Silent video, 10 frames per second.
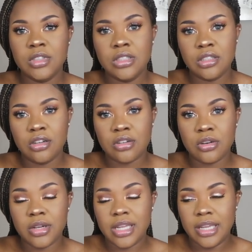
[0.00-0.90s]
you know,
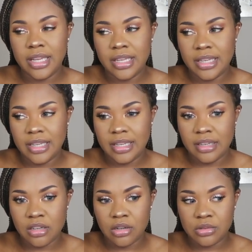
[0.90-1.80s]
go ahead
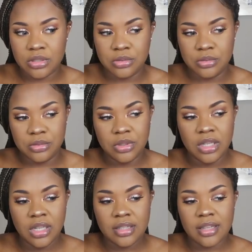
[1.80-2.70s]
and go to
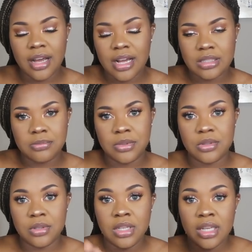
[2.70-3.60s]
the
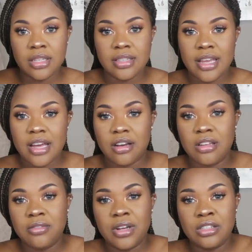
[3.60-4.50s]
hospital? Now,
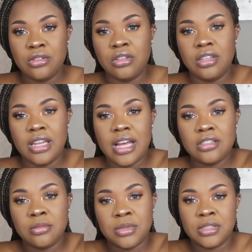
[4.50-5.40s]
if I do the
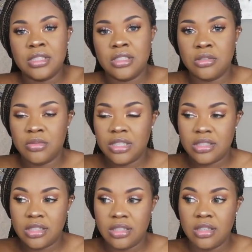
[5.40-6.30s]
natural birth
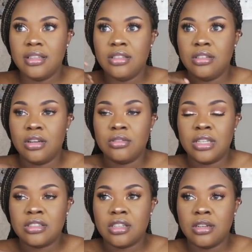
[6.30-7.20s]
situation, you know, there's